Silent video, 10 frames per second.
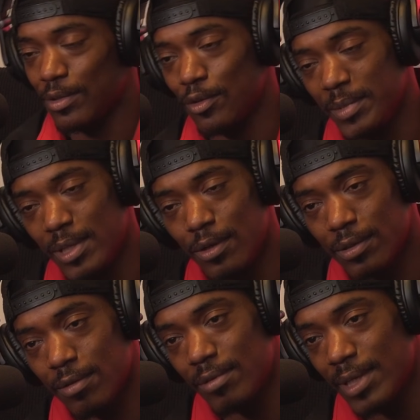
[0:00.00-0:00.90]
took me
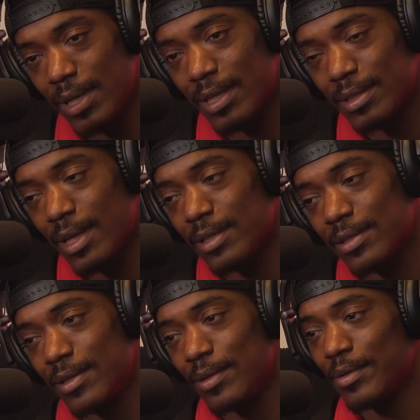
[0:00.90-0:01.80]
long to realise that
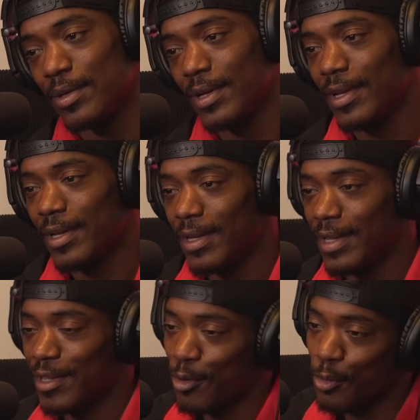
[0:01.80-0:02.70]
still. You
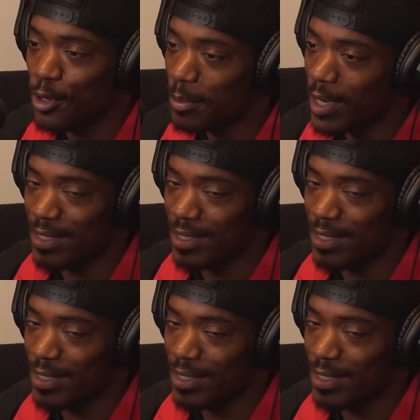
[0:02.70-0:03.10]
ain't gonna worry about